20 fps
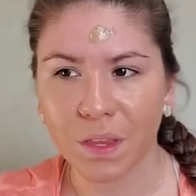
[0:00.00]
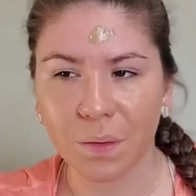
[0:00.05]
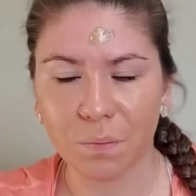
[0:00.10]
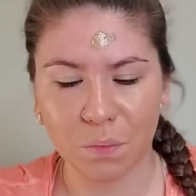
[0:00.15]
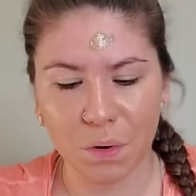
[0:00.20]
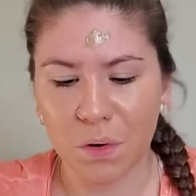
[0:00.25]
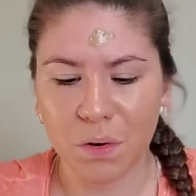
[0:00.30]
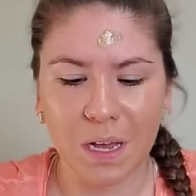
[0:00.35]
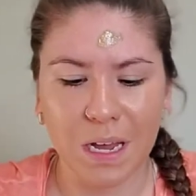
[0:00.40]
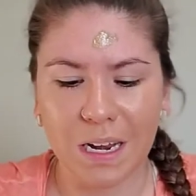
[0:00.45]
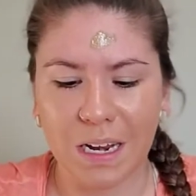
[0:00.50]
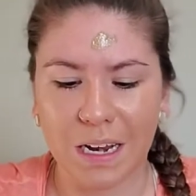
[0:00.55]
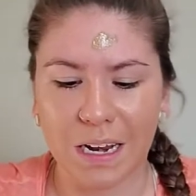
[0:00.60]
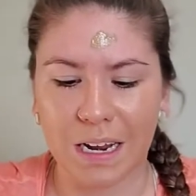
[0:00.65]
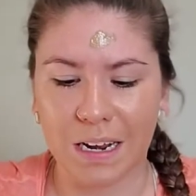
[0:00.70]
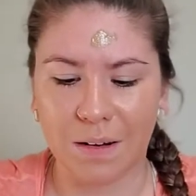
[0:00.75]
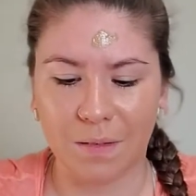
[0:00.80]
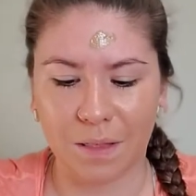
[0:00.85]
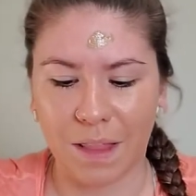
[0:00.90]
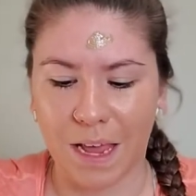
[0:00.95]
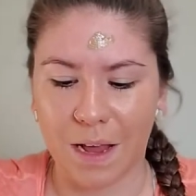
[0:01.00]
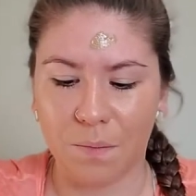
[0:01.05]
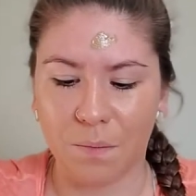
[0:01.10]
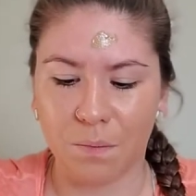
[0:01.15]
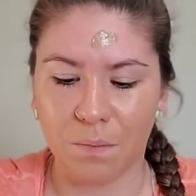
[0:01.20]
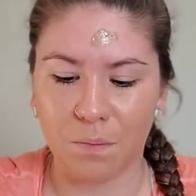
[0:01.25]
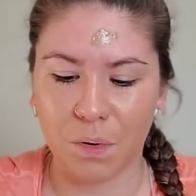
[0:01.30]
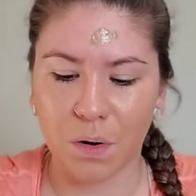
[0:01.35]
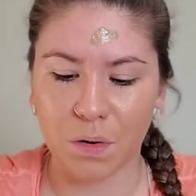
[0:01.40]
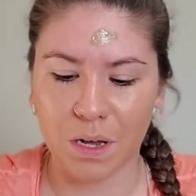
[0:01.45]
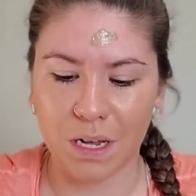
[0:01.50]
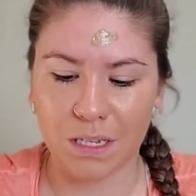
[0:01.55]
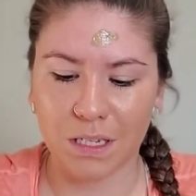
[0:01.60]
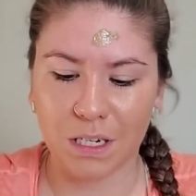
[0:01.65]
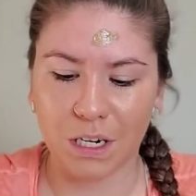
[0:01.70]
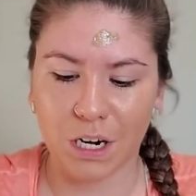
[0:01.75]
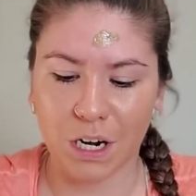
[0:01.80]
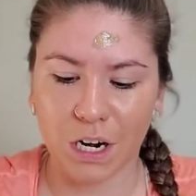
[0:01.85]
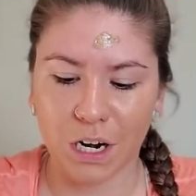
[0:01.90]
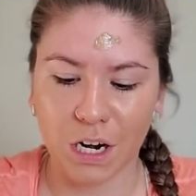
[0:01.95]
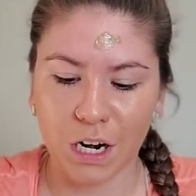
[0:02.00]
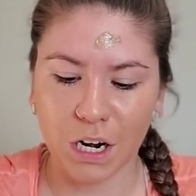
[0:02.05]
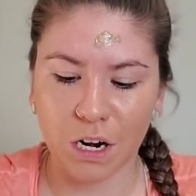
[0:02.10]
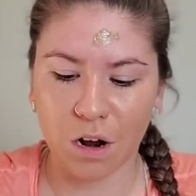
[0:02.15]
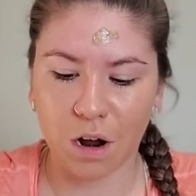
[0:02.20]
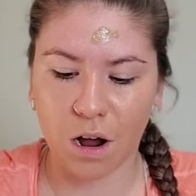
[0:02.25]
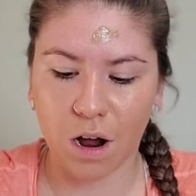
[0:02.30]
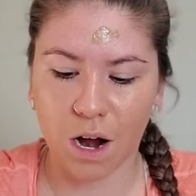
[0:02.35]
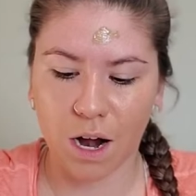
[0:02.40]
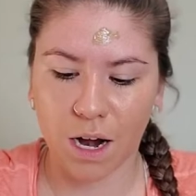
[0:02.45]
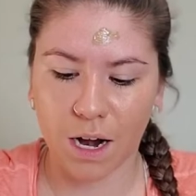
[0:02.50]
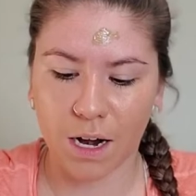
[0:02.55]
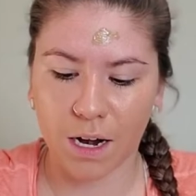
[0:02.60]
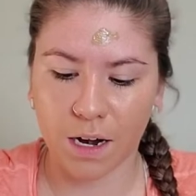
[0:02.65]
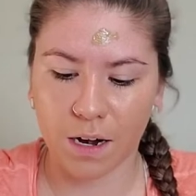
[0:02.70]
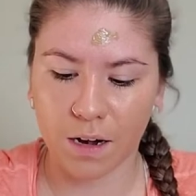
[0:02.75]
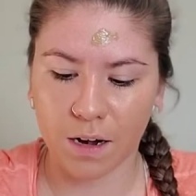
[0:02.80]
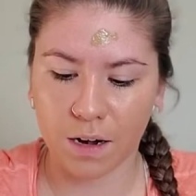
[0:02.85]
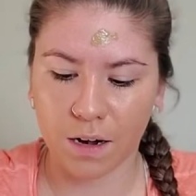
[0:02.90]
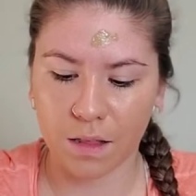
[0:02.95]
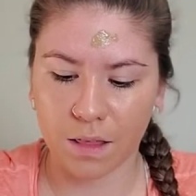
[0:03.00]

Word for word: broken like broke into her car